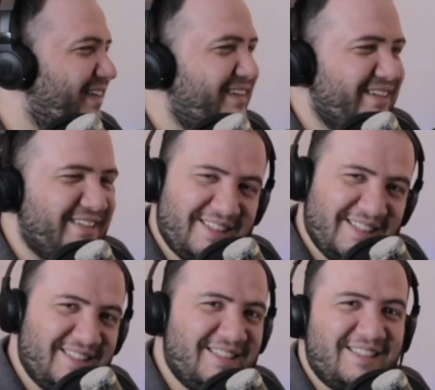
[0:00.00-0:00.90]

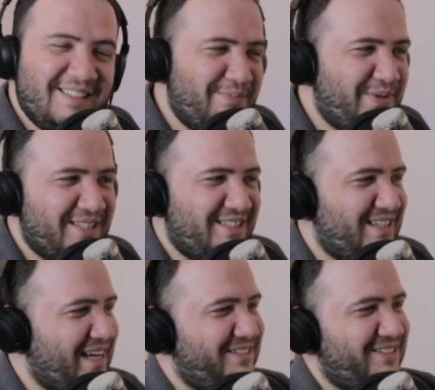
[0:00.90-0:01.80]
this is the best
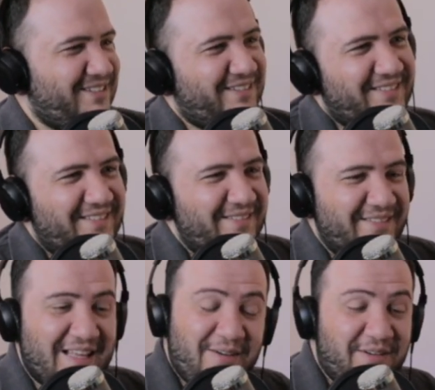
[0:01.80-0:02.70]
dancer.
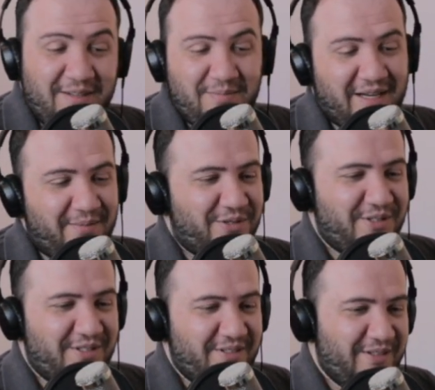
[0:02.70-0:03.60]
That, in my
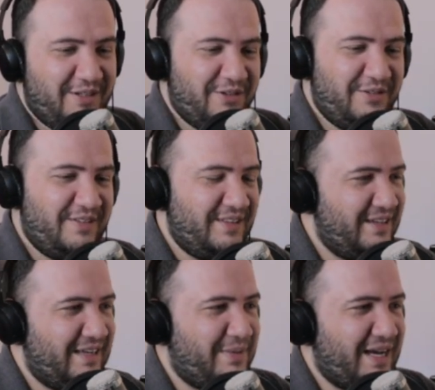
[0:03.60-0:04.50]
person, you know,
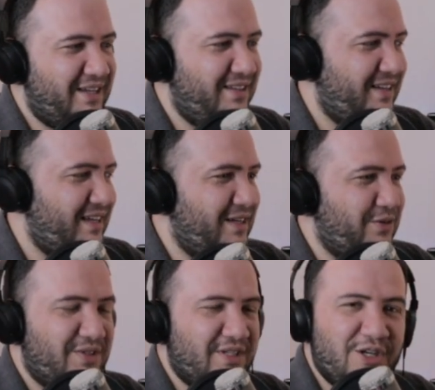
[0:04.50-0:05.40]
back in the day, it
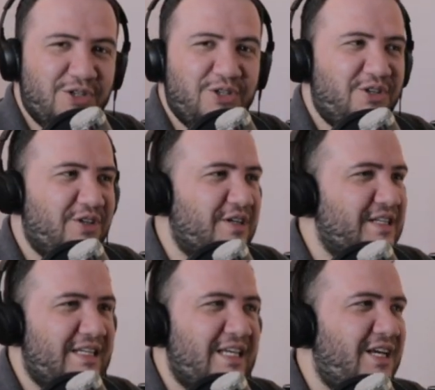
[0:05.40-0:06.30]
was Usher,
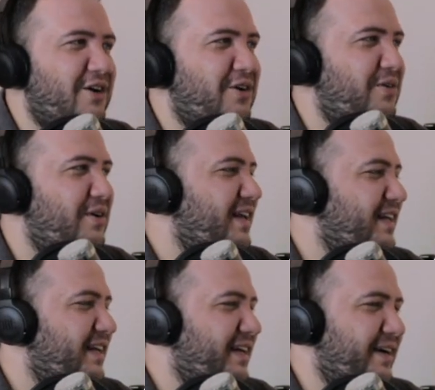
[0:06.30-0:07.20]
Neo,
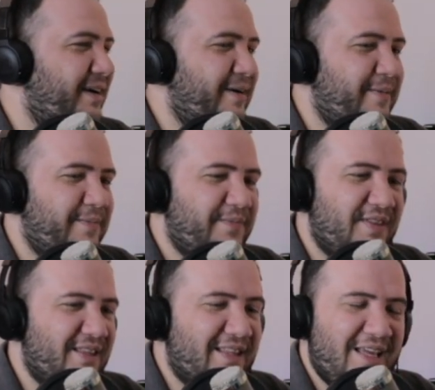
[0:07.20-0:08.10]

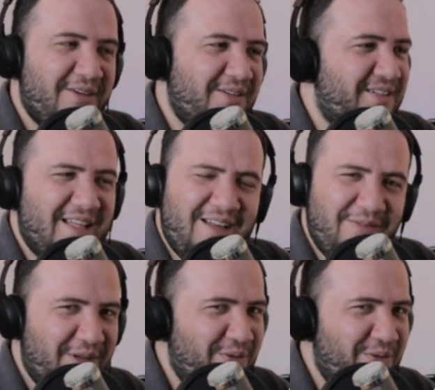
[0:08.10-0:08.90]
They could they were